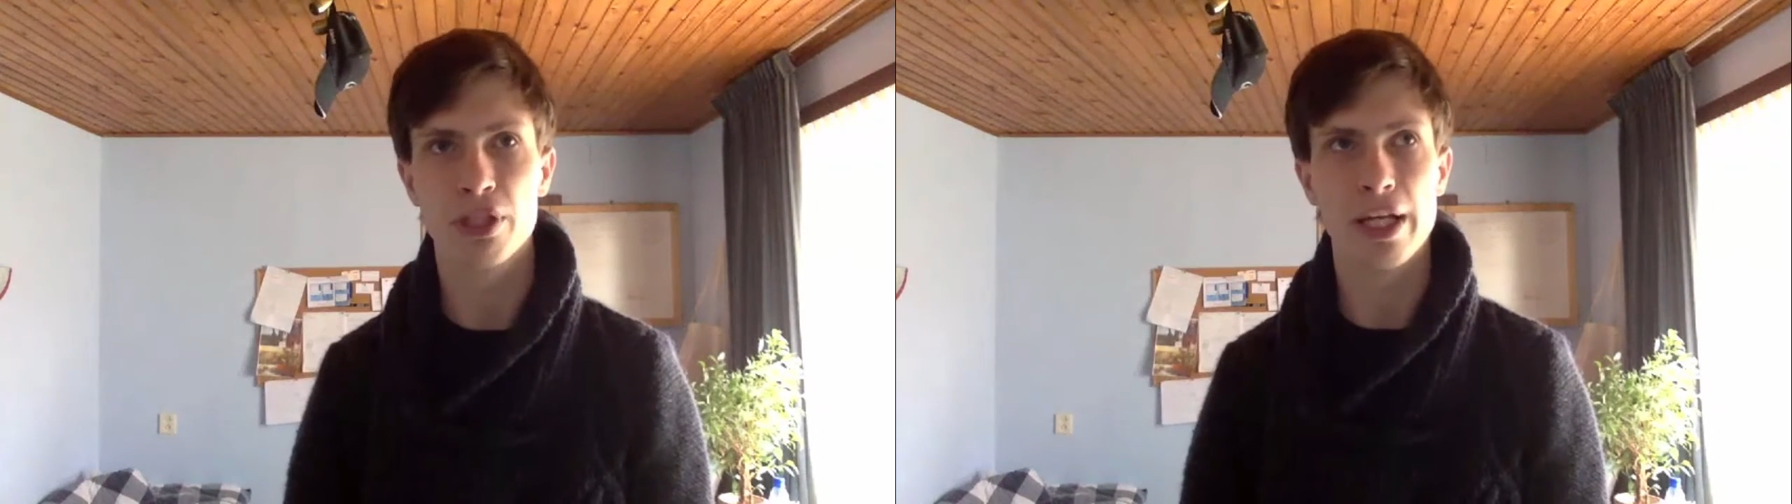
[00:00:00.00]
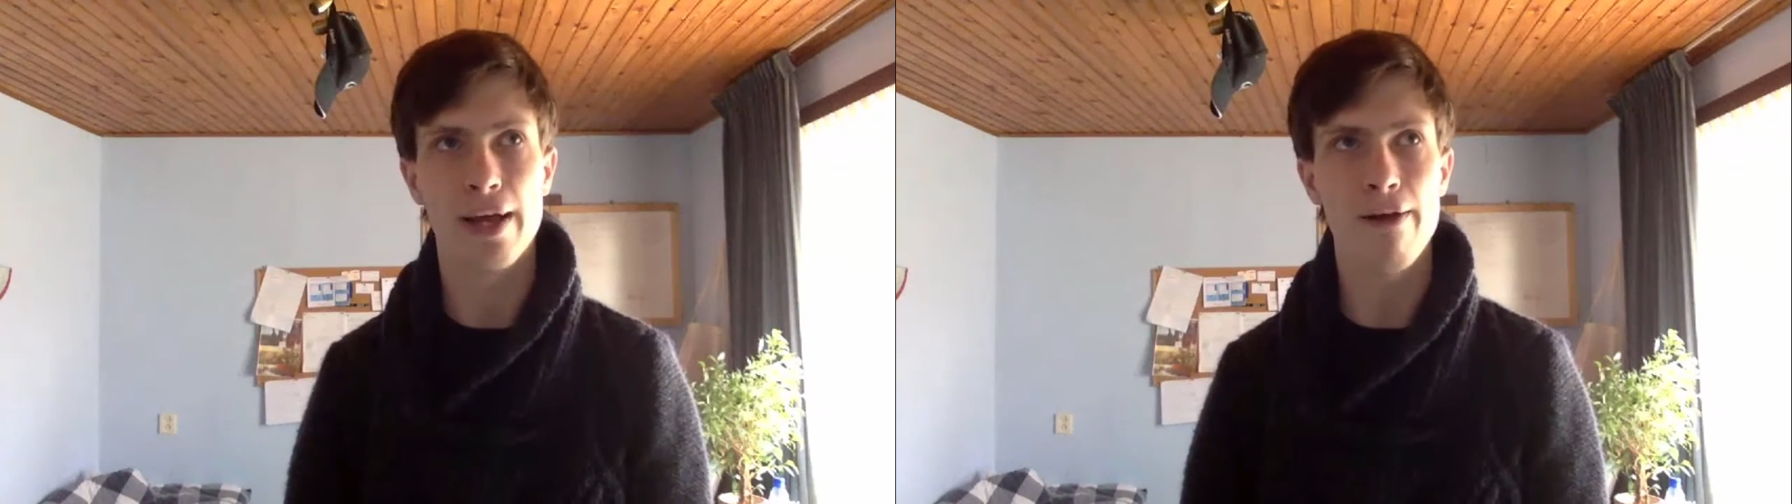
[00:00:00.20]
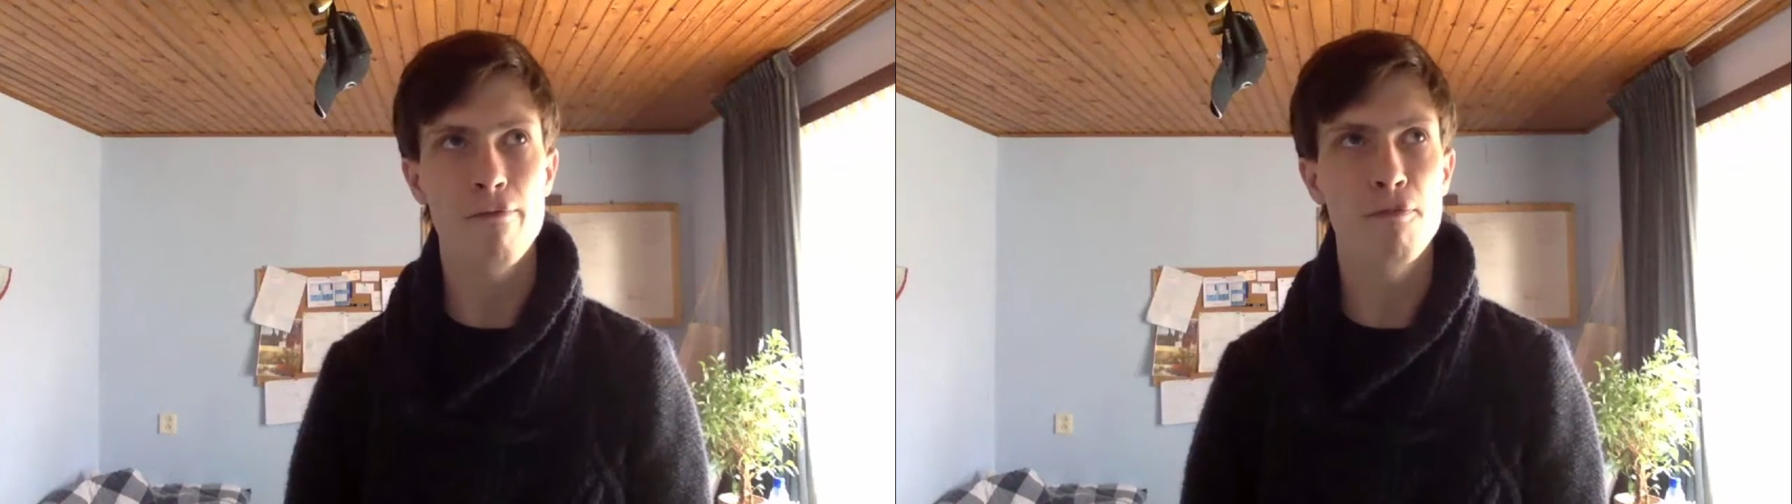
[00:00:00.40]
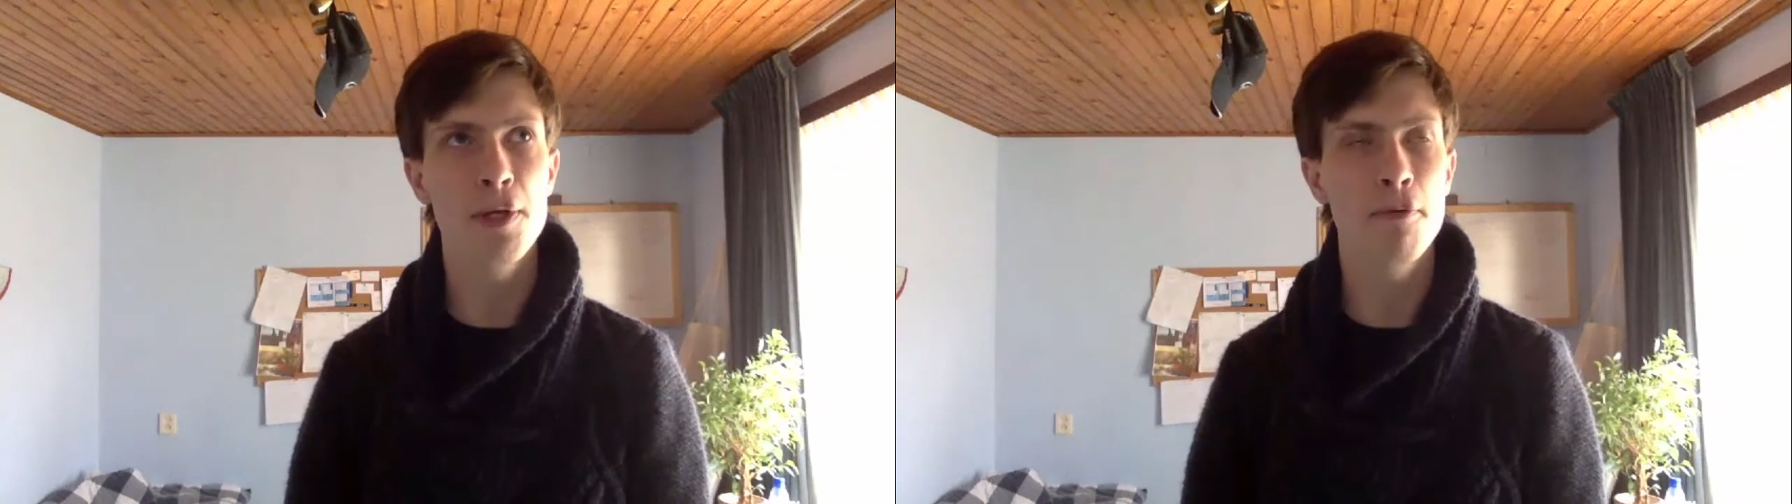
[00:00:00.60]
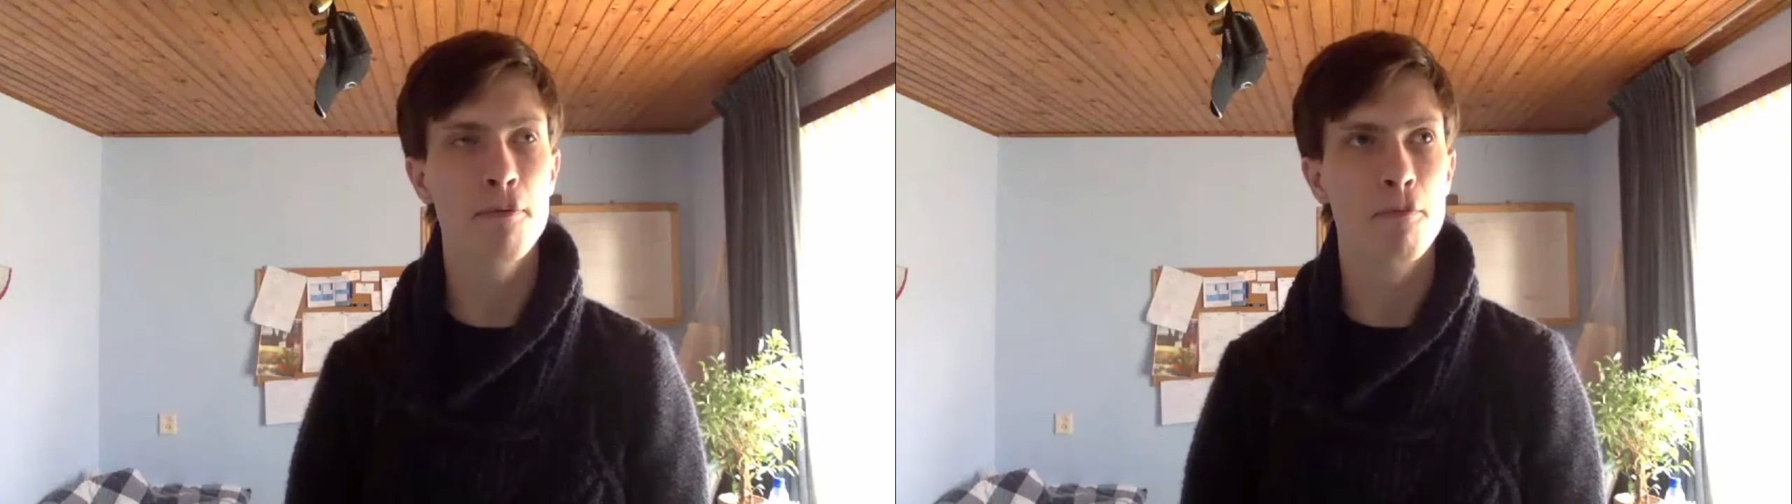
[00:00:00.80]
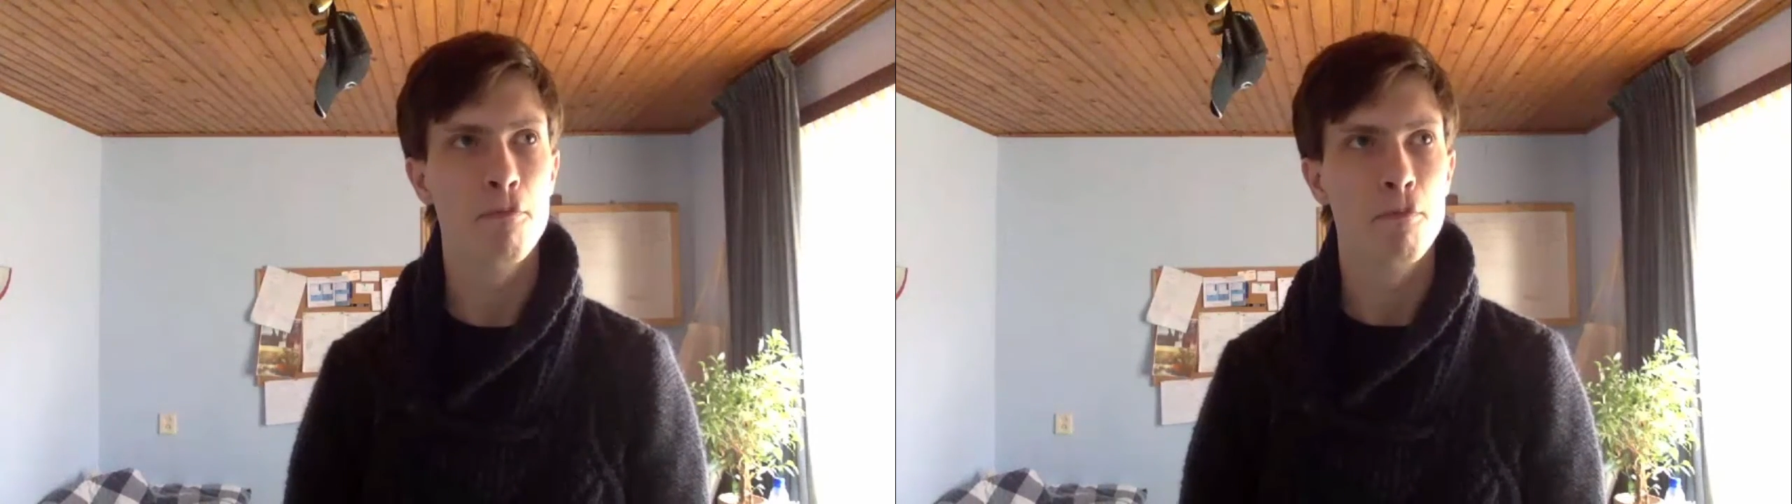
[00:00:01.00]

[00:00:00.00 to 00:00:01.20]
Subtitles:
they have been